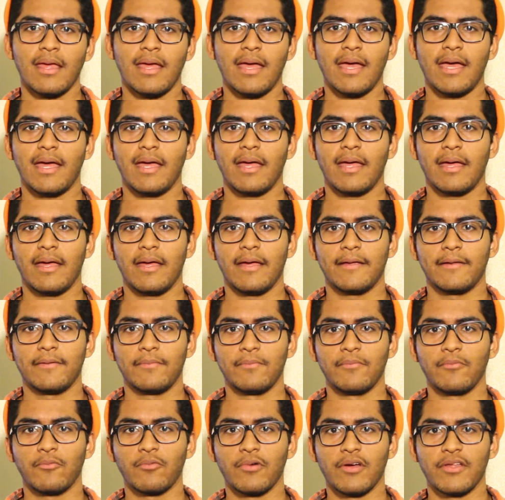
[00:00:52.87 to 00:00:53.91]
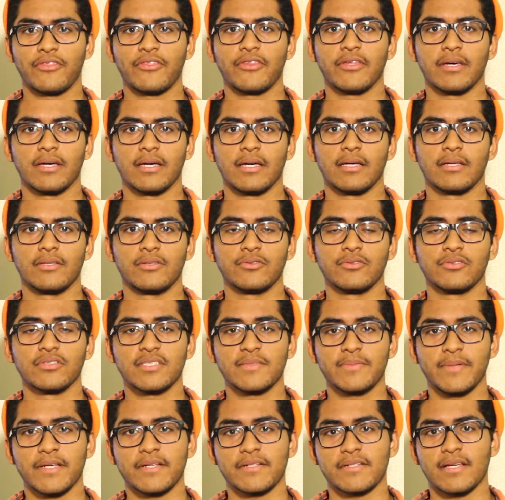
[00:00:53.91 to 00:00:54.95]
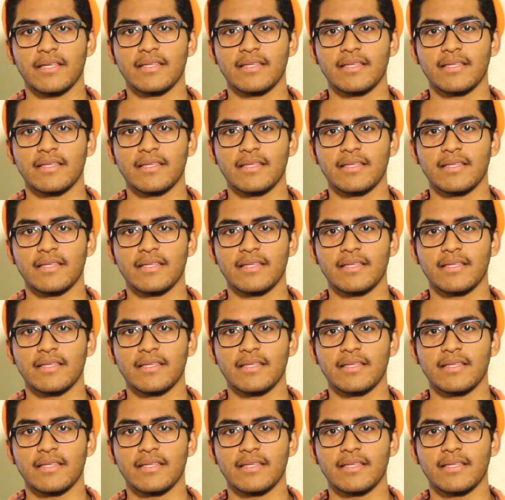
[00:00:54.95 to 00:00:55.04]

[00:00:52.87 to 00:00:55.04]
And with the dual speakers